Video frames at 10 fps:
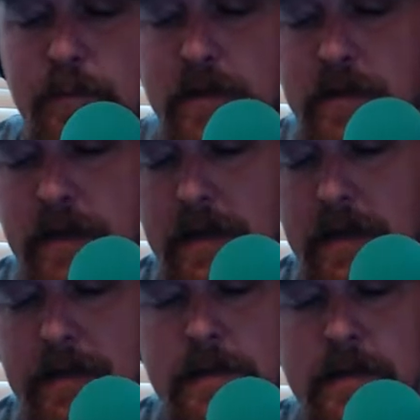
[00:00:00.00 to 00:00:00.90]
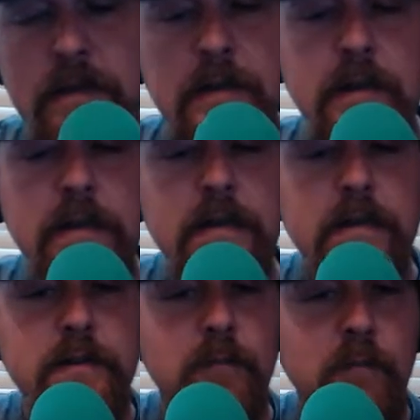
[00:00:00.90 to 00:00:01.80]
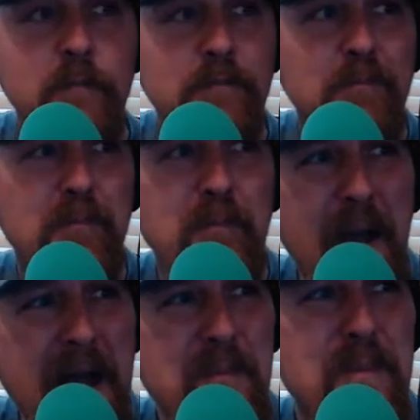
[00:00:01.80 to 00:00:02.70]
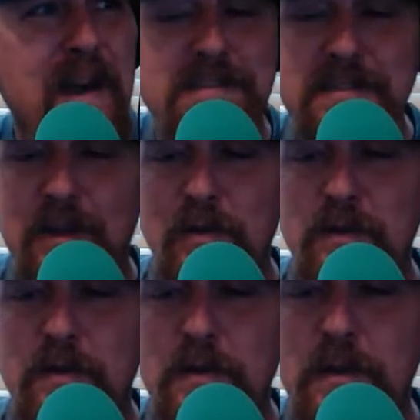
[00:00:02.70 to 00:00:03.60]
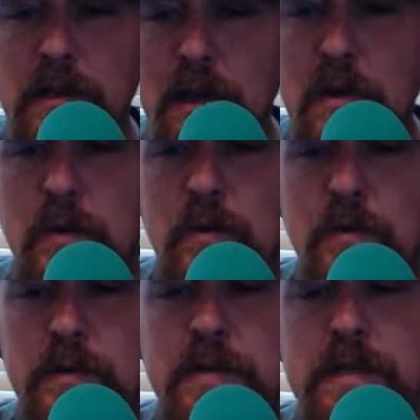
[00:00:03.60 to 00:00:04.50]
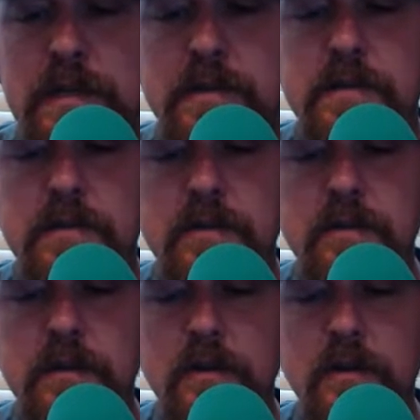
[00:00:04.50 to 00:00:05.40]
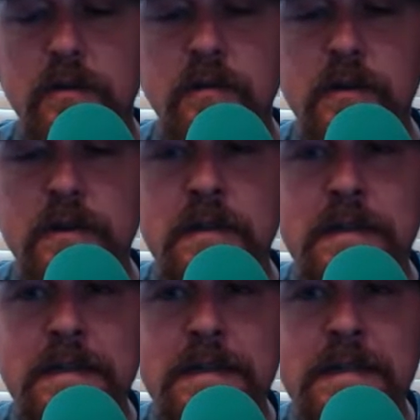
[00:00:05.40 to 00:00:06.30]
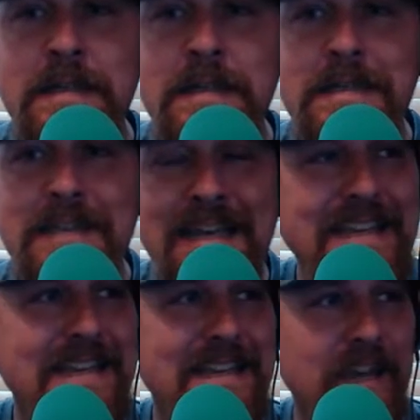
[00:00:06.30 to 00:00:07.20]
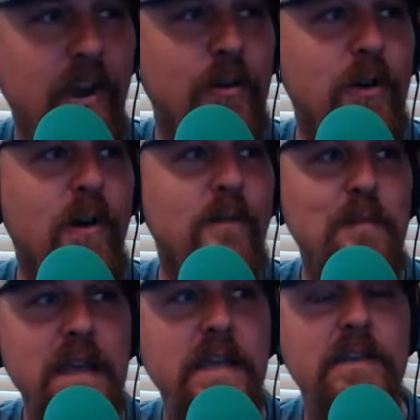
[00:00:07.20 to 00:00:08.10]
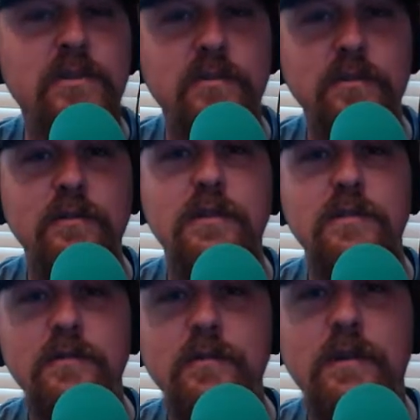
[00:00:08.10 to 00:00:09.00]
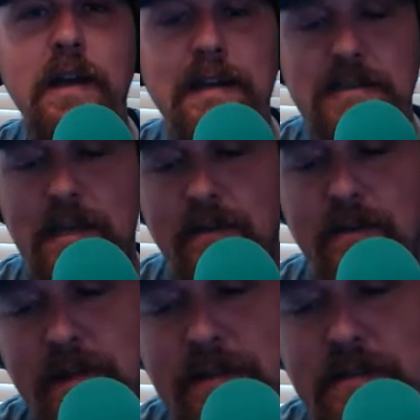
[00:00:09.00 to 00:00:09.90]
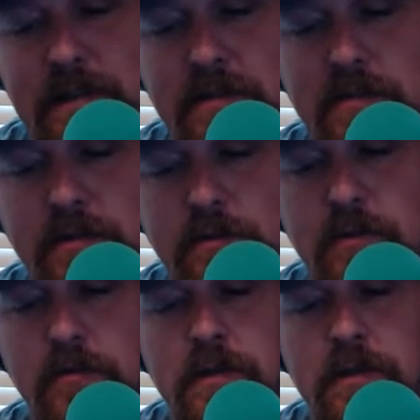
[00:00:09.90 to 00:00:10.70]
today by myself, alone in the studio, taking care of, making sure that you guys have access to